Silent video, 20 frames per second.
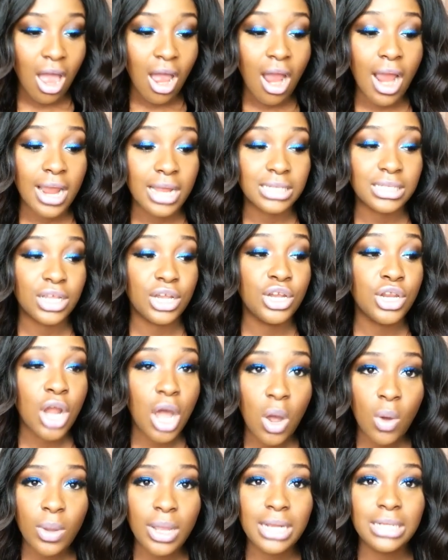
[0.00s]
Alright, so
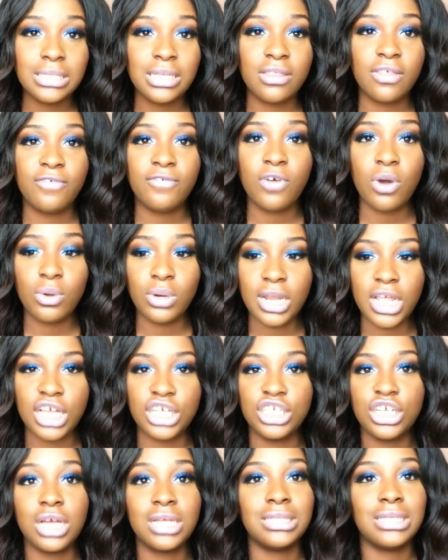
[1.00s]
now into the
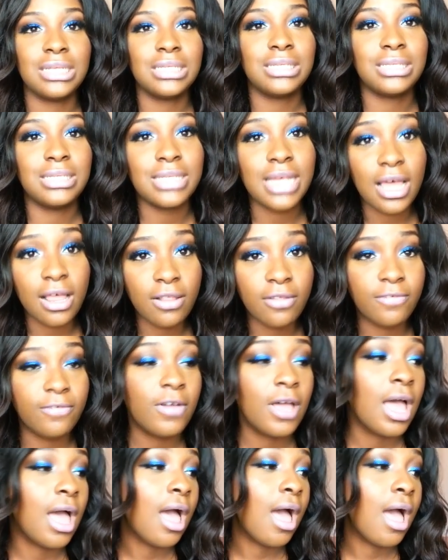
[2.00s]
foundations itself.